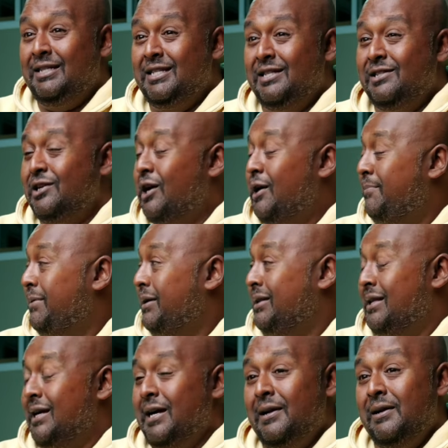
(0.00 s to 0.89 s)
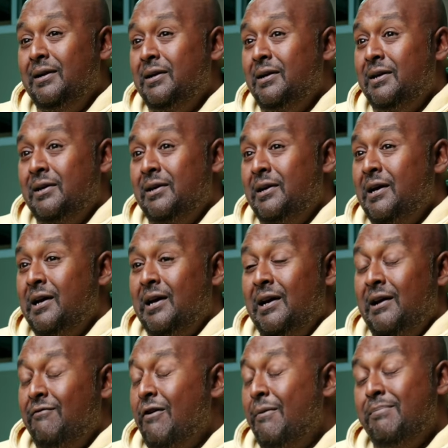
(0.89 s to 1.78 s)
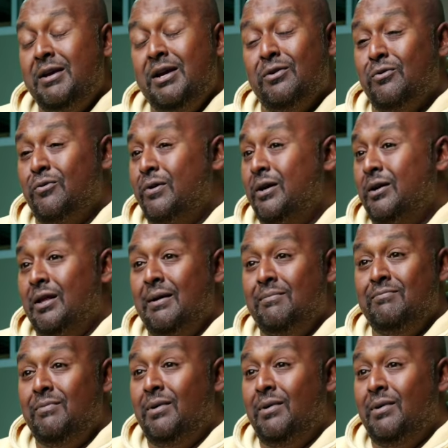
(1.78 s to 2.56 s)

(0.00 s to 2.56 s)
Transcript: that's a topic that, if I'm being real,